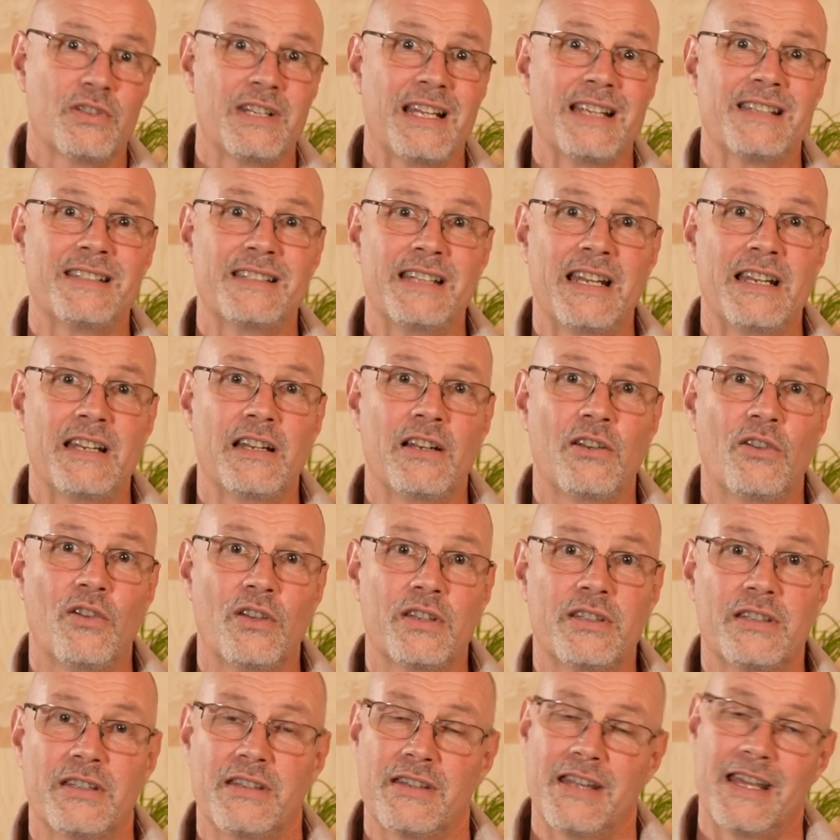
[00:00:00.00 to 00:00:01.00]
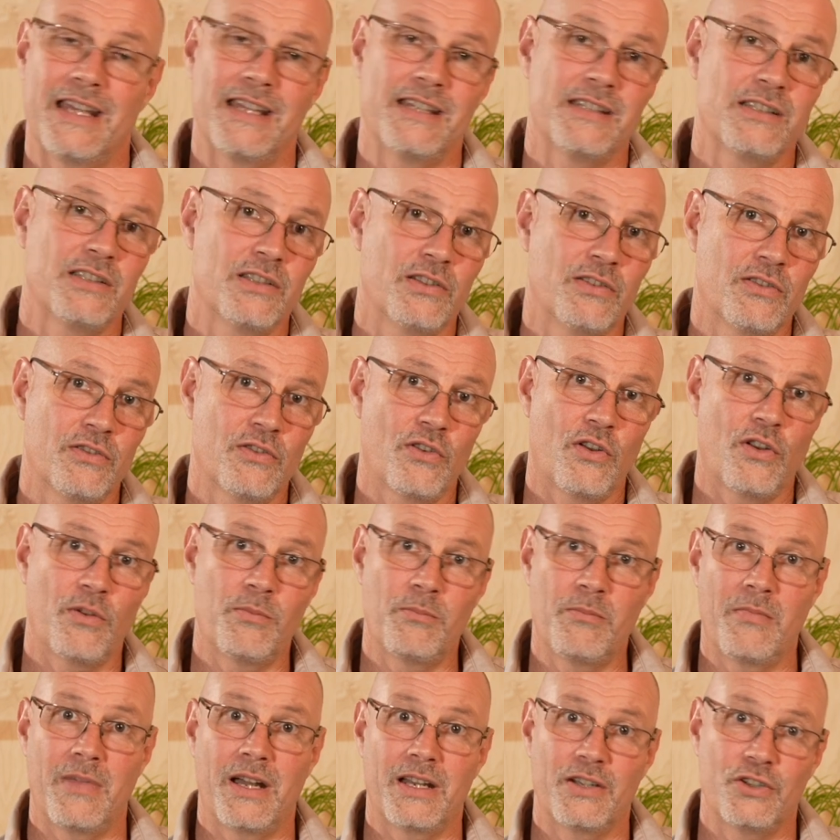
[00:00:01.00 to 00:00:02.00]
does that a lot. There's
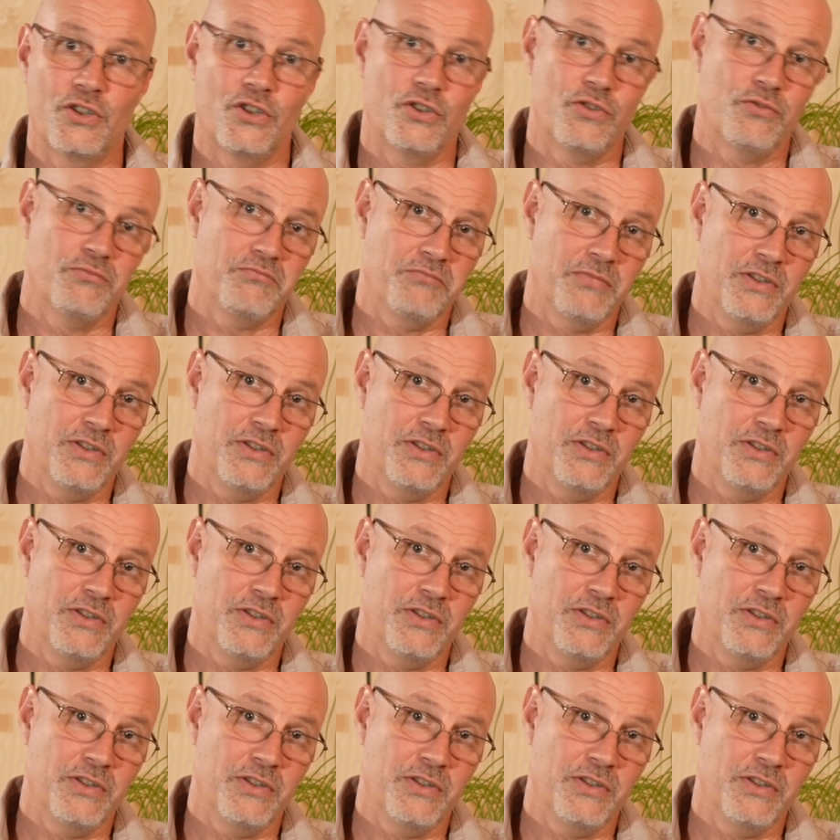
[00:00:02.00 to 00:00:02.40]
not much